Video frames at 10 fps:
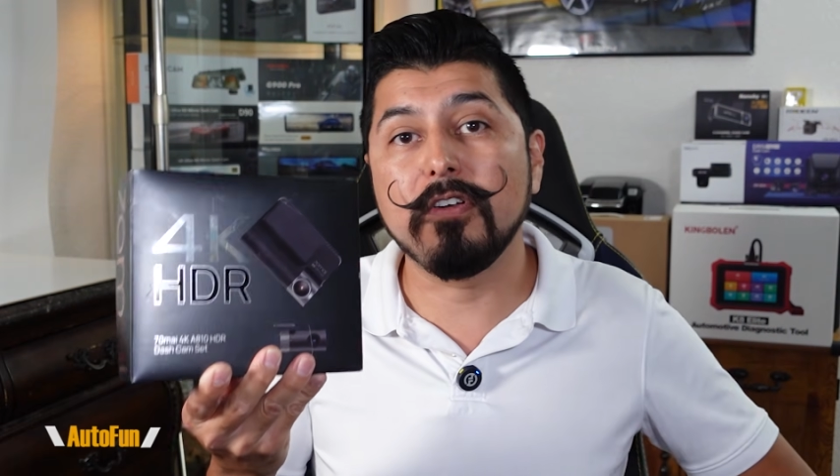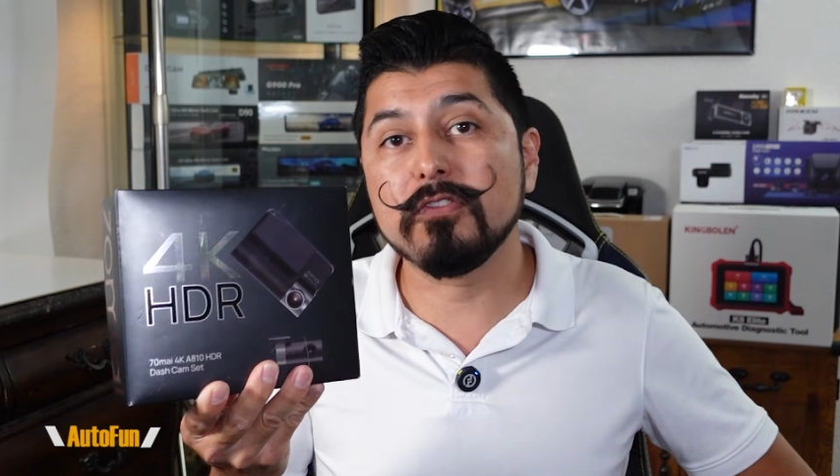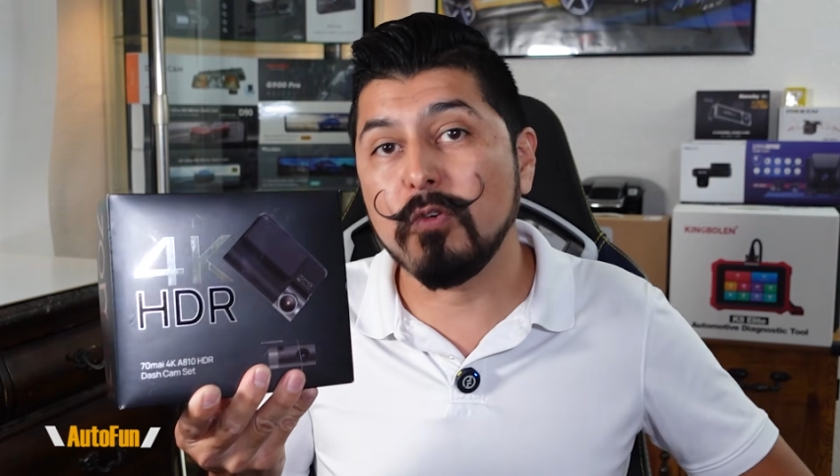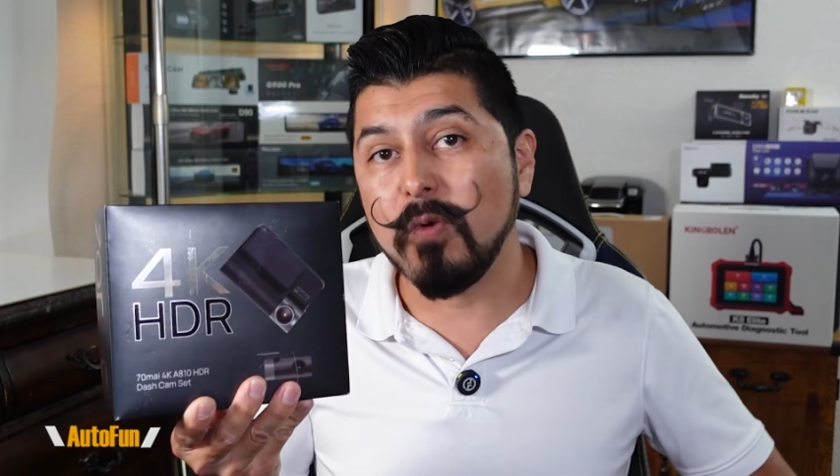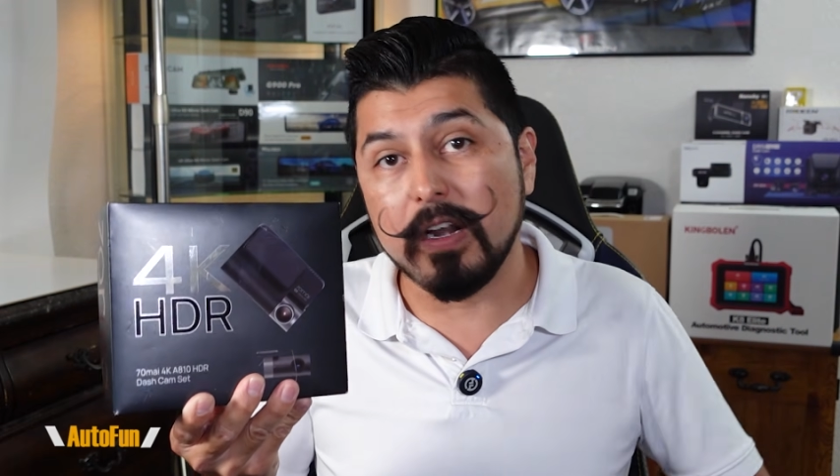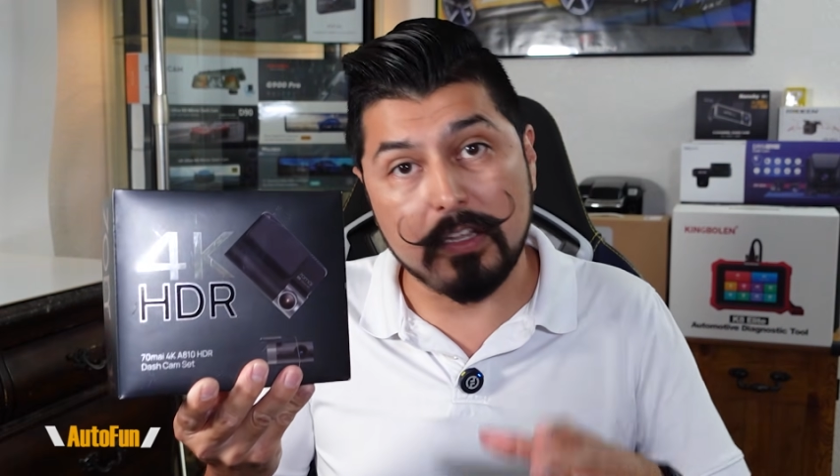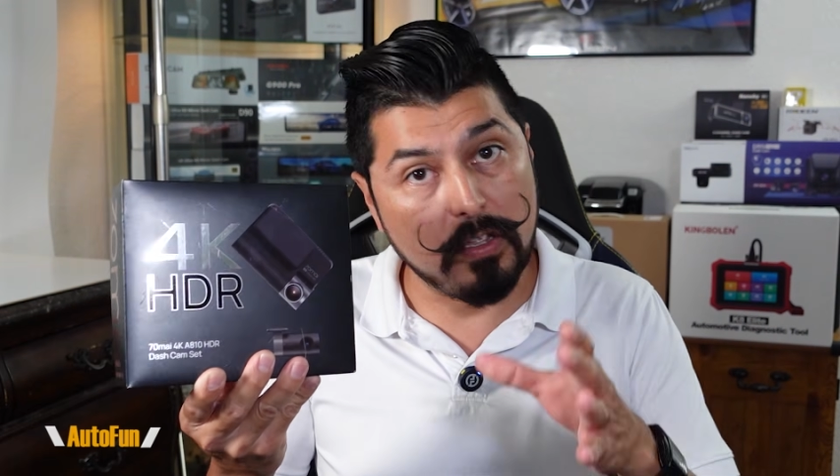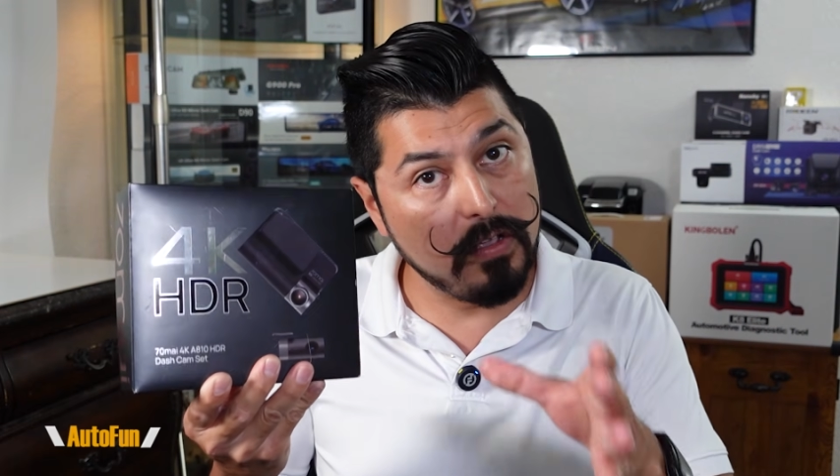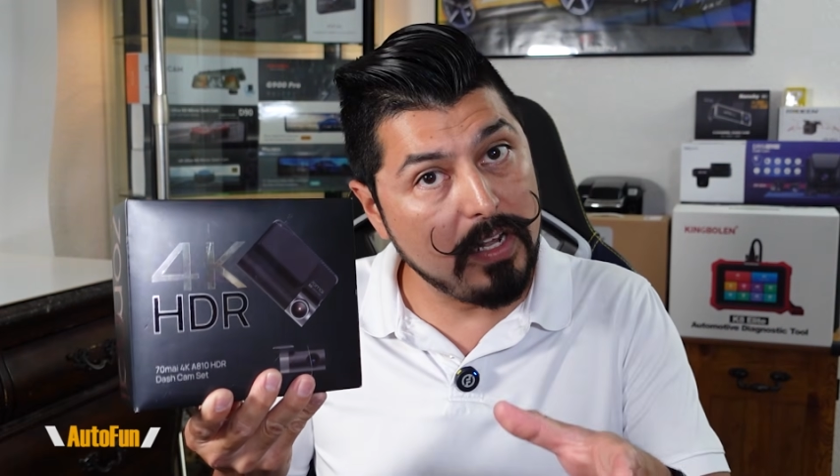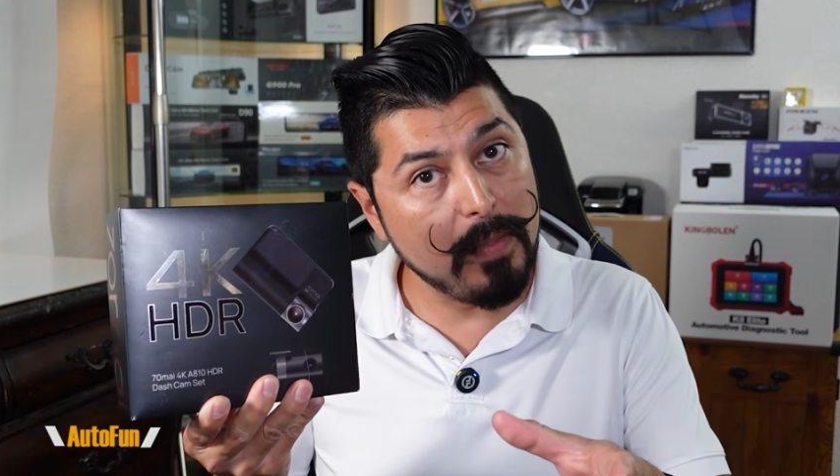those who want
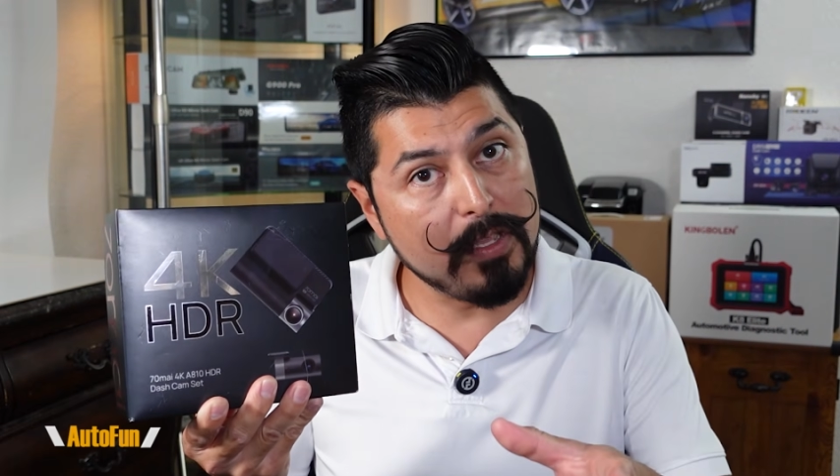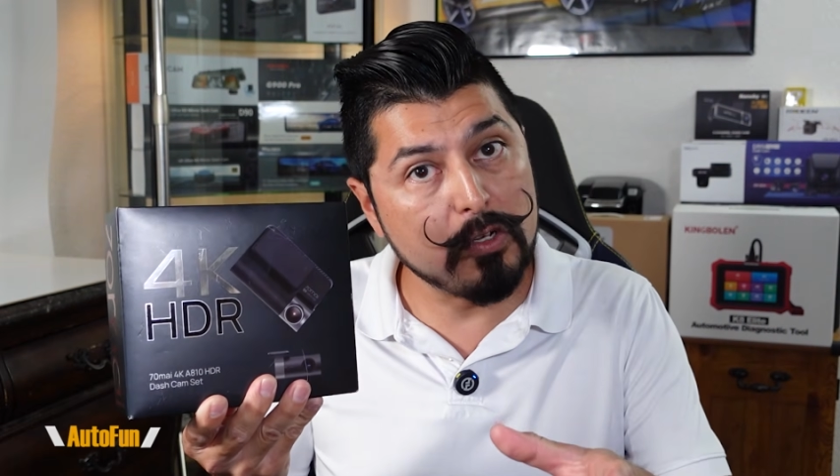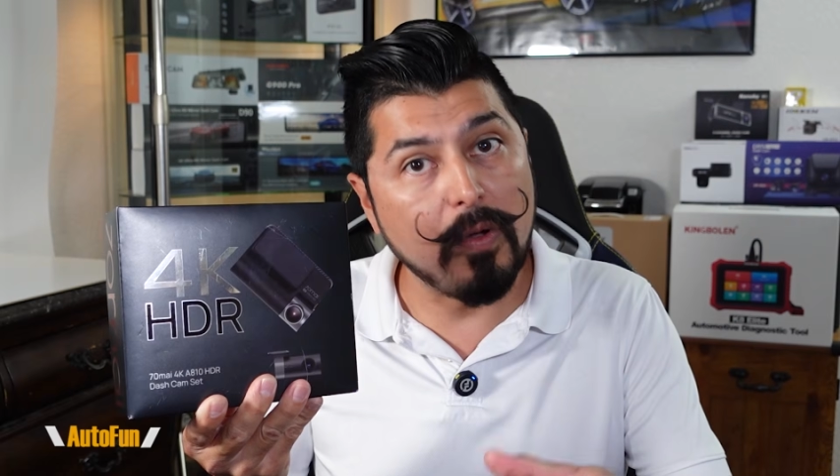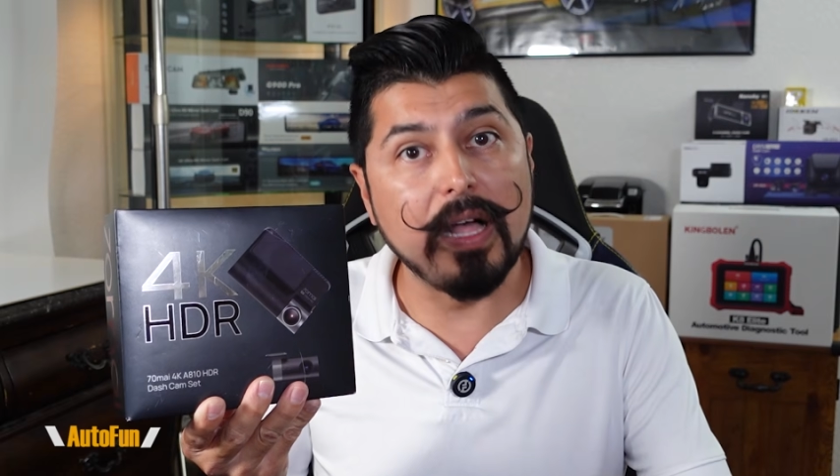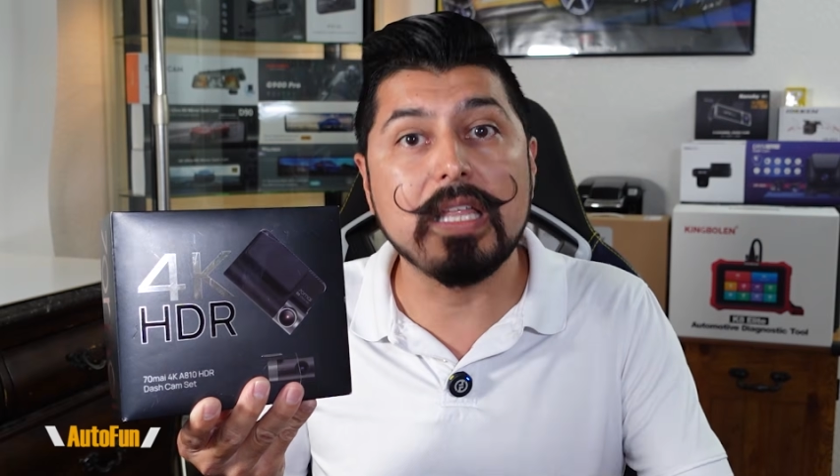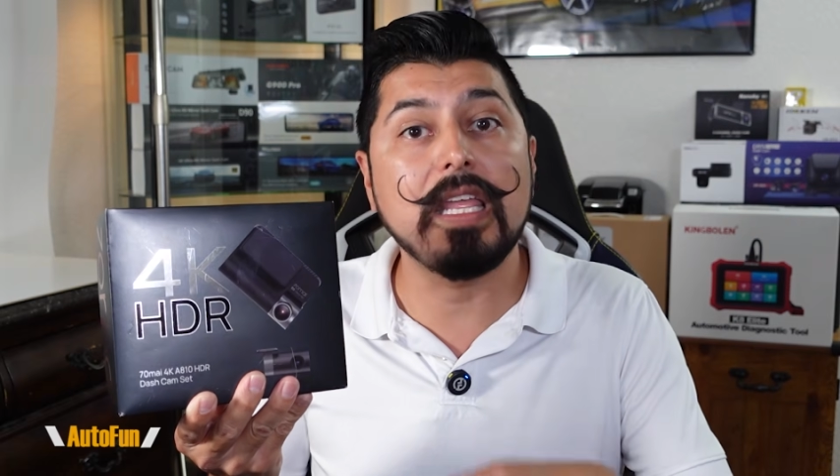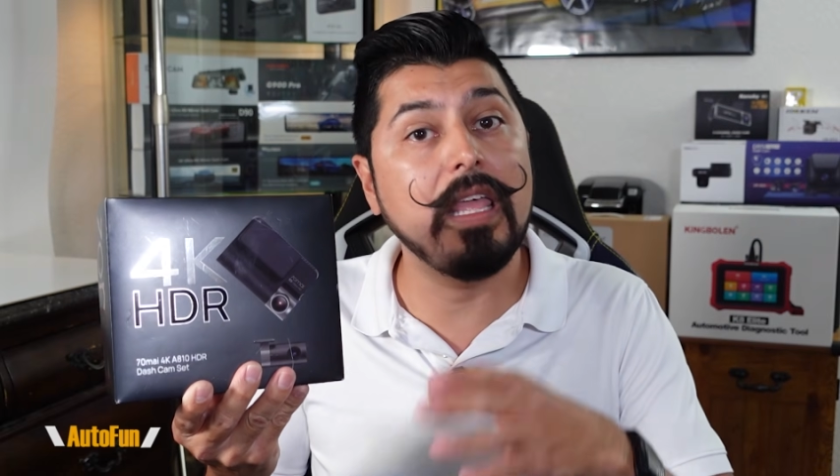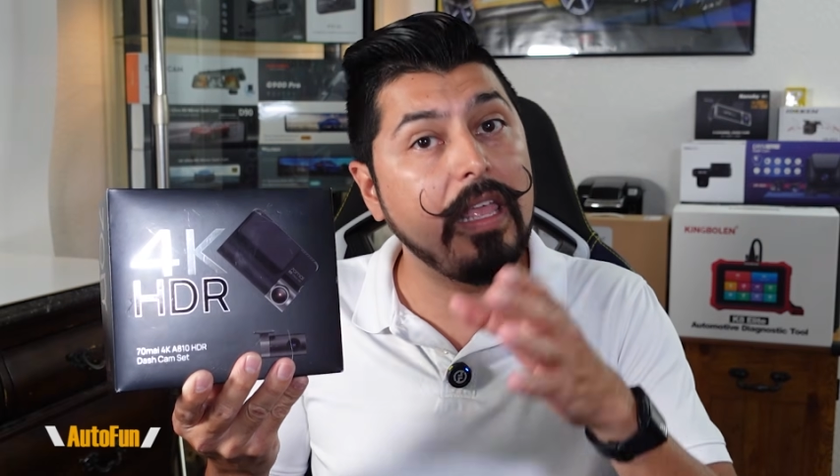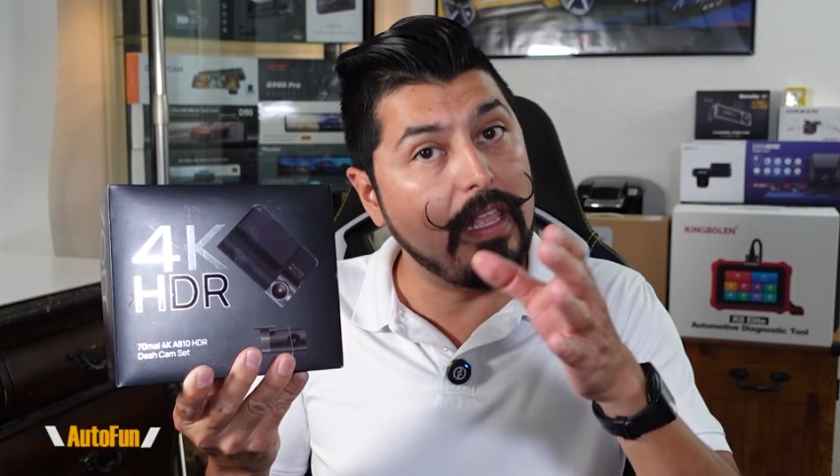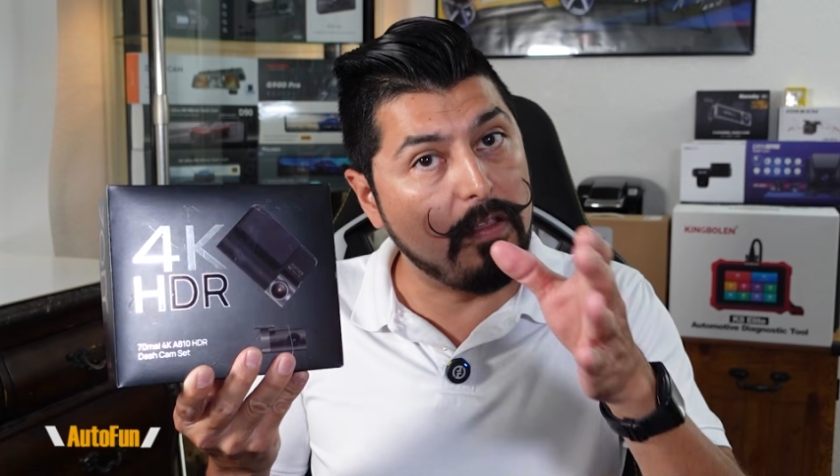good image quality,